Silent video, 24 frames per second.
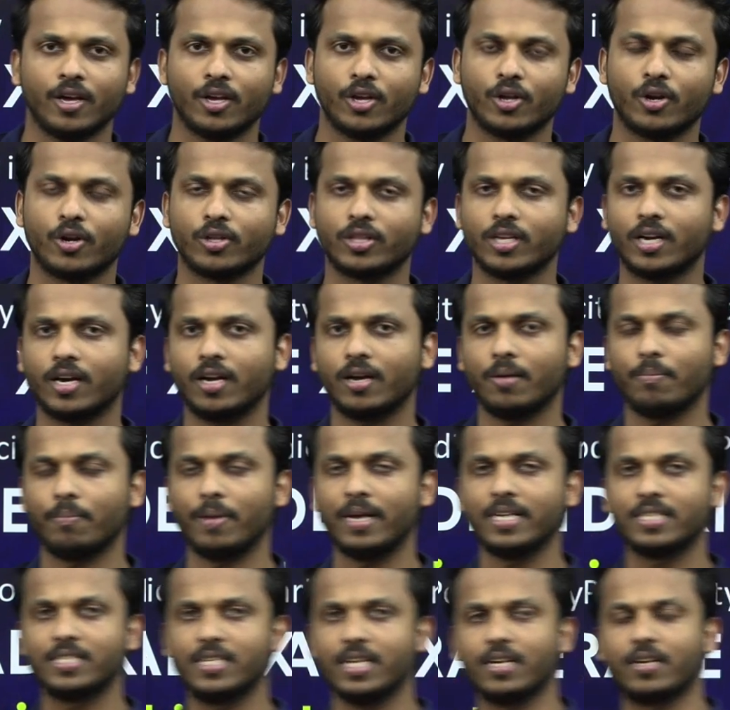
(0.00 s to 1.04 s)
You know the
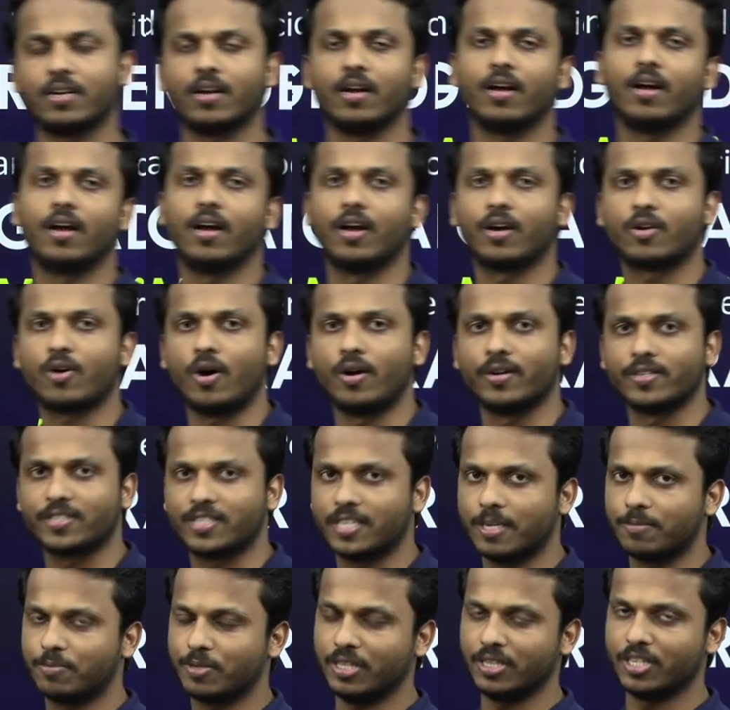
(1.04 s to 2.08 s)
basic
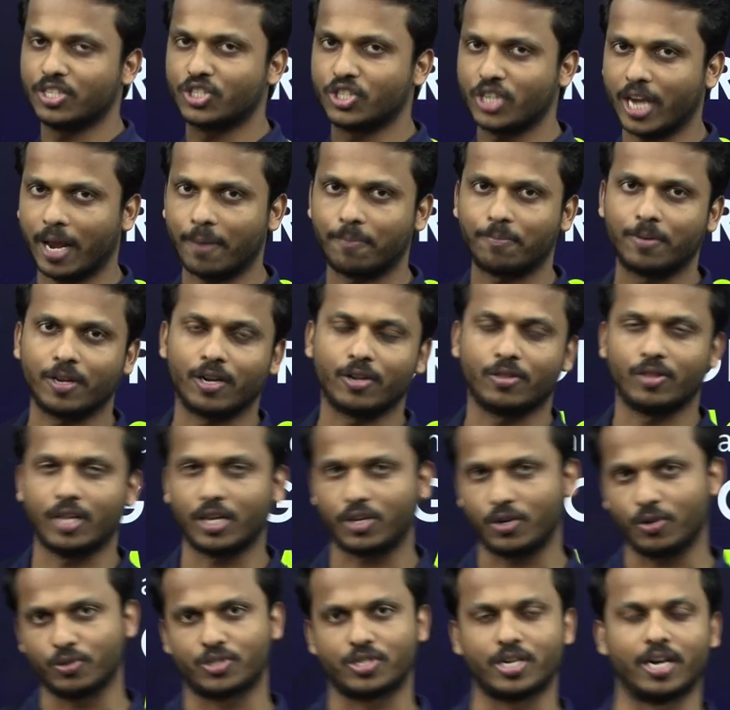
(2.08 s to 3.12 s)
concepts in this chapter
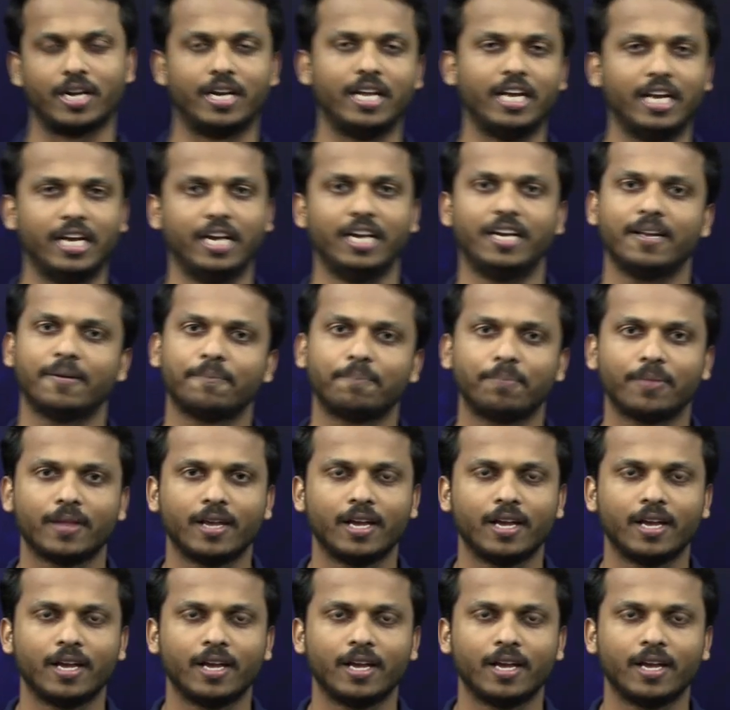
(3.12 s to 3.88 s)
that you studied.